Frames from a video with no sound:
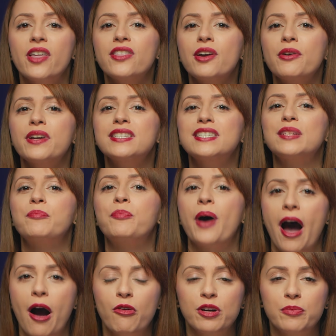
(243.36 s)
there is the
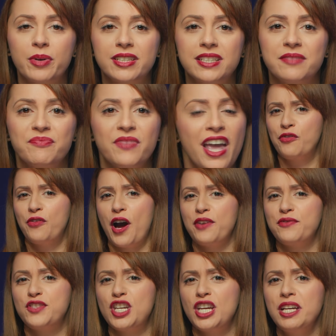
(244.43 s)
power button.
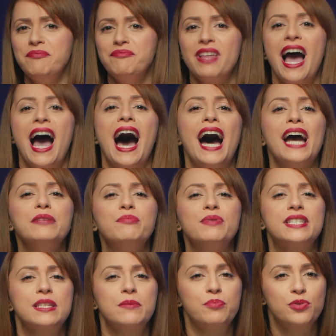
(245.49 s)
5G? I'd be
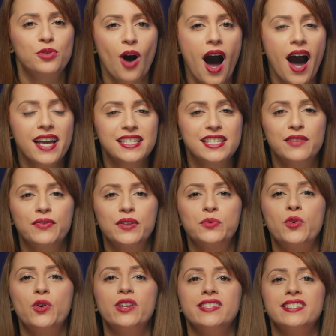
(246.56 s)
surprised if it
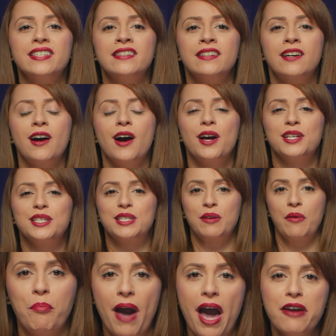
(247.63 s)
weren't in the cards.
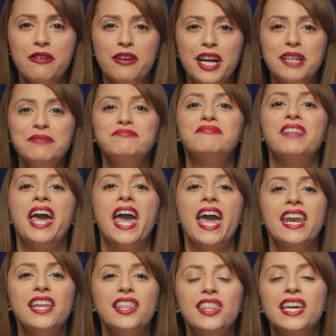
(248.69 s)
Battery?
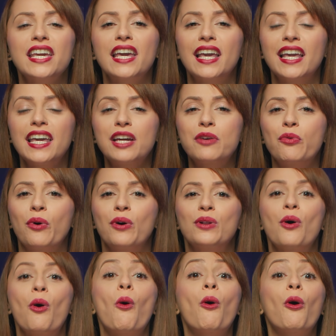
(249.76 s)
Anything
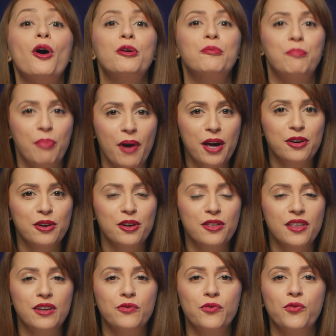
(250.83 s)
equal or better
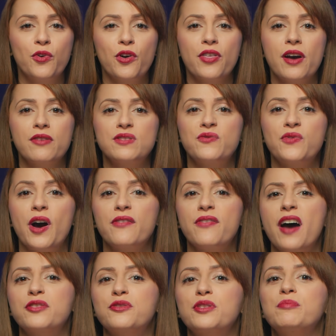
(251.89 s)
than
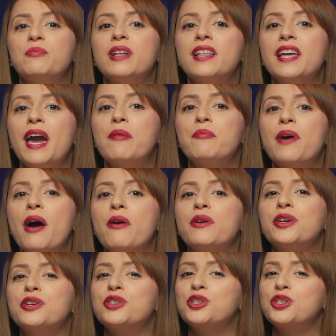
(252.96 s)
4,500
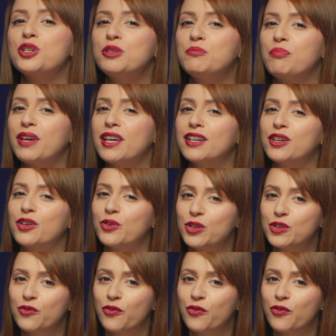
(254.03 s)
mAh should be a good